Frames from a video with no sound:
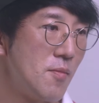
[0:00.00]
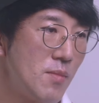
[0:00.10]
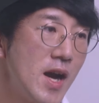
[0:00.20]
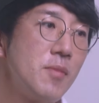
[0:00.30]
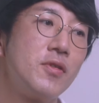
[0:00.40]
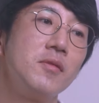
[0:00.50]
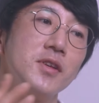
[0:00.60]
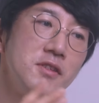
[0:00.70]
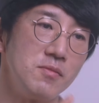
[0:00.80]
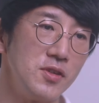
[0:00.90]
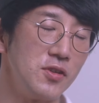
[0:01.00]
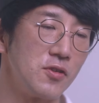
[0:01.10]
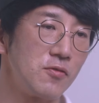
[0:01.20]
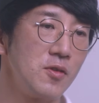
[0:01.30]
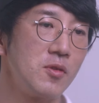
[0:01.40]
My previous
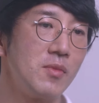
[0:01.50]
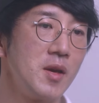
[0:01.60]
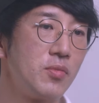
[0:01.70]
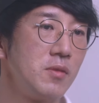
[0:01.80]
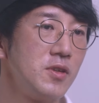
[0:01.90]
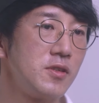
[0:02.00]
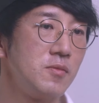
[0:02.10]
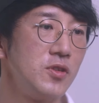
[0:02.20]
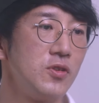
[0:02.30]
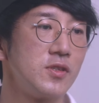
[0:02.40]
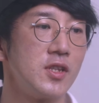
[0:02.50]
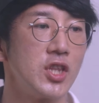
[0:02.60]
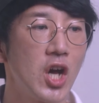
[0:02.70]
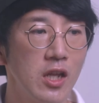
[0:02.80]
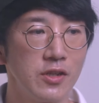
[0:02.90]
video, from my previous videos
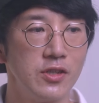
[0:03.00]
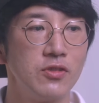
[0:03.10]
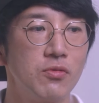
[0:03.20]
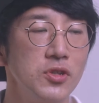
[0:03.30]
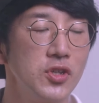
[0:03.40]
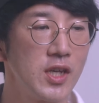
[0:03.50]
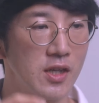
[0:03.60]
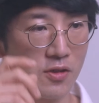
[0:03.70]
knowledge, what you can